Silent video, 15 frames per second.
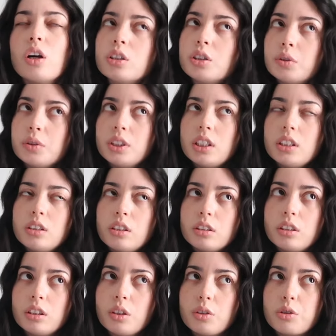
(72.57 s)
Also, it's easier
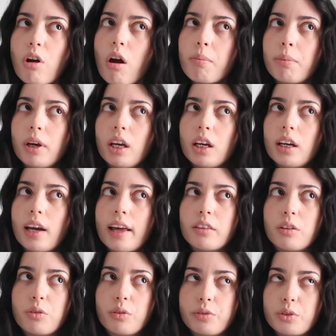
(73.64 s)
to go shopping at
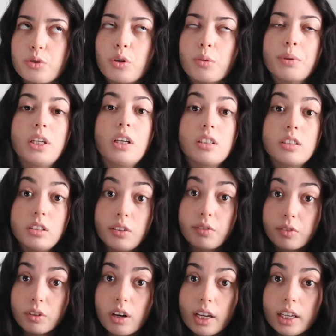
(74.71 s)
the thrift store because of the
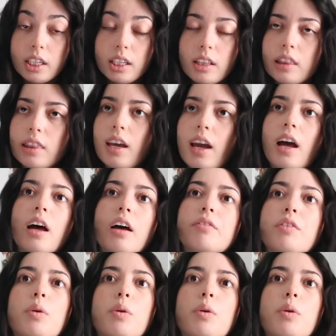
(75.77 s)
variety that they have,